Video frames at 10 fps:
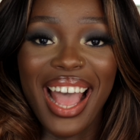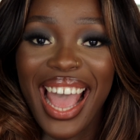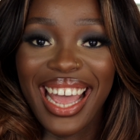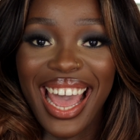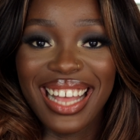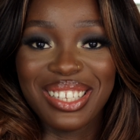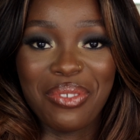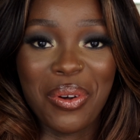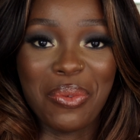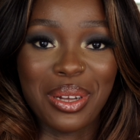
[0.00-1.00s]
Hi guys,
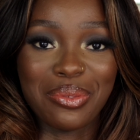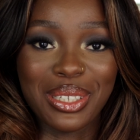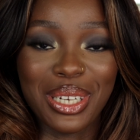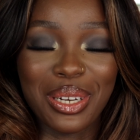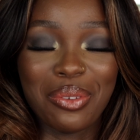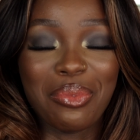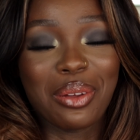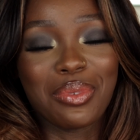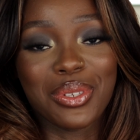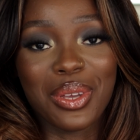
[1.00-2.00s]
welcome back to my channel. My
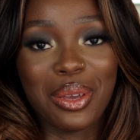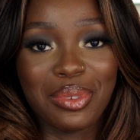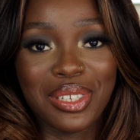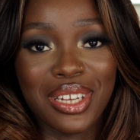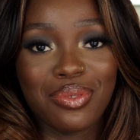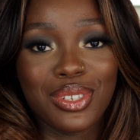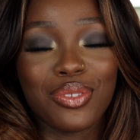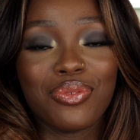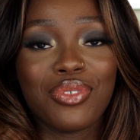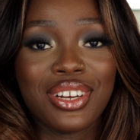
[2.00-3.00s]
name is Okemute. If it's
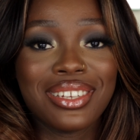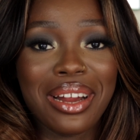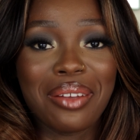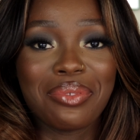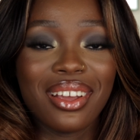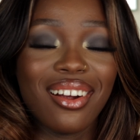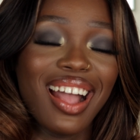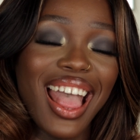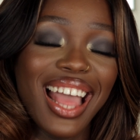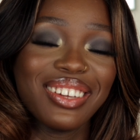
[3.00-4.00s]
your first time
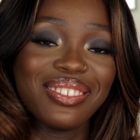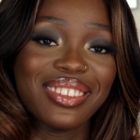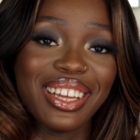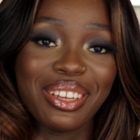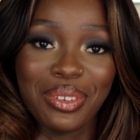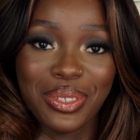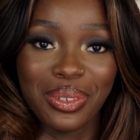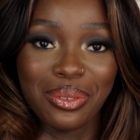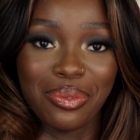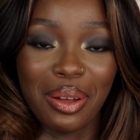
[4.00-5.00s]
here, hello, thank you for
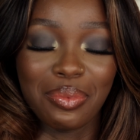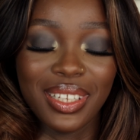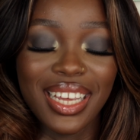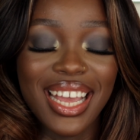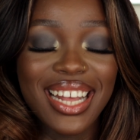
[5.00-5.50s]
joining the family.